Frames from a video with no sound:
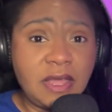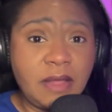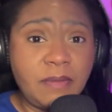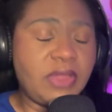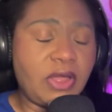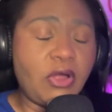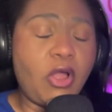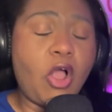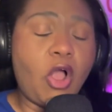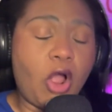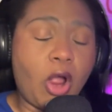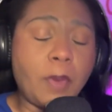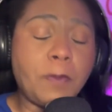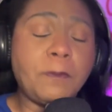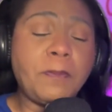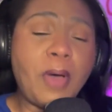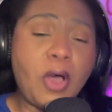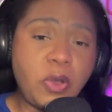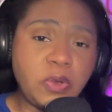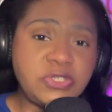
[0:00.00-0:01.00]
There are
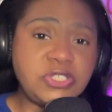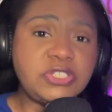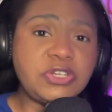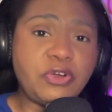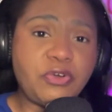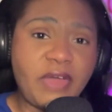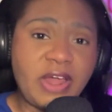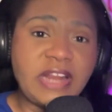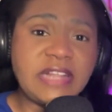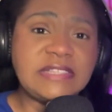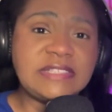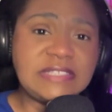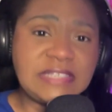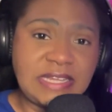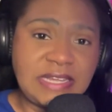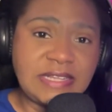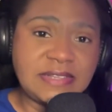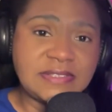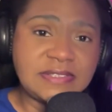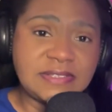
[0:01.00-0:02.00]
post-credit
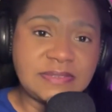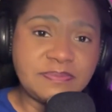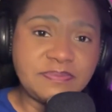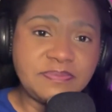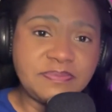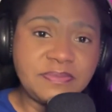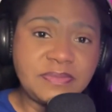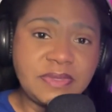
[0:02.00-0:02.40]
scenes.